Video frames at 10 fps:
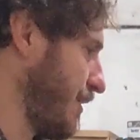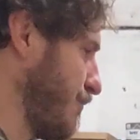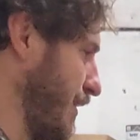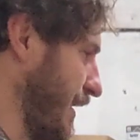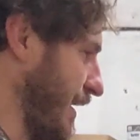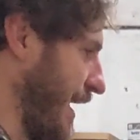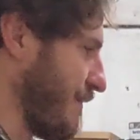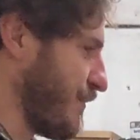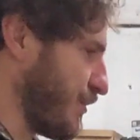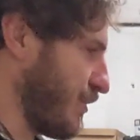it really
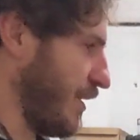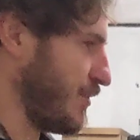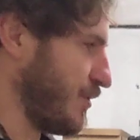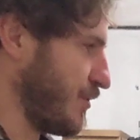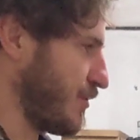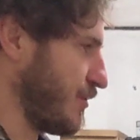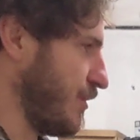emphasises